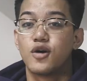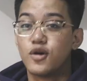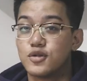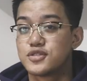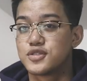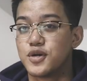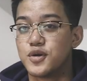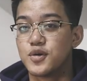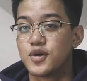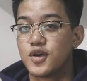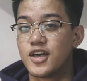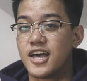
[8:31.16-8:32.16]
Also,
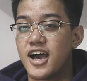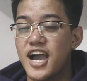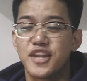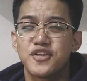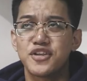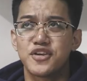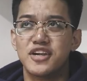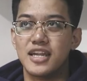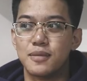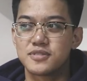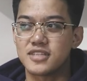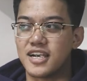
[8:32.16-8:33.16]
I know that your
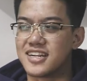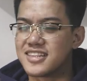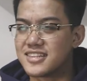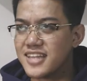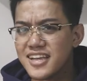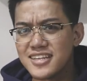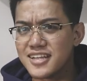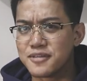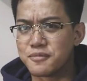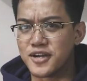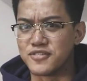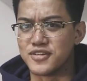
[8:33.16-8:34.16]
lips aren't technically
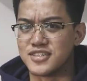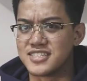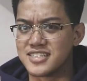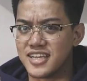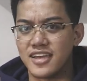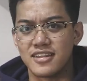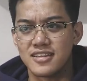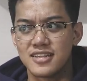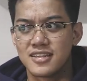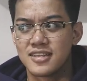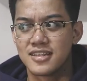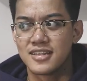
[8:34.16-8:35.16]
part of your skin,
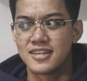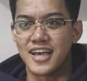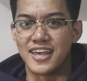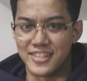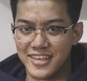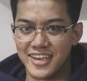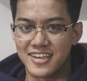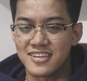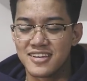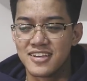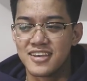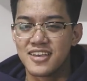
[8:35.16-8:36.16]
I think.
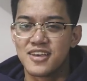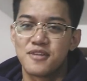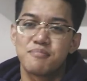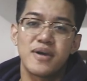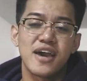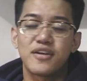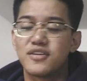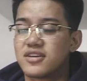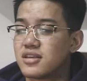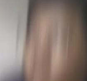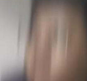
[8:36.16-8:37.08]
Pero,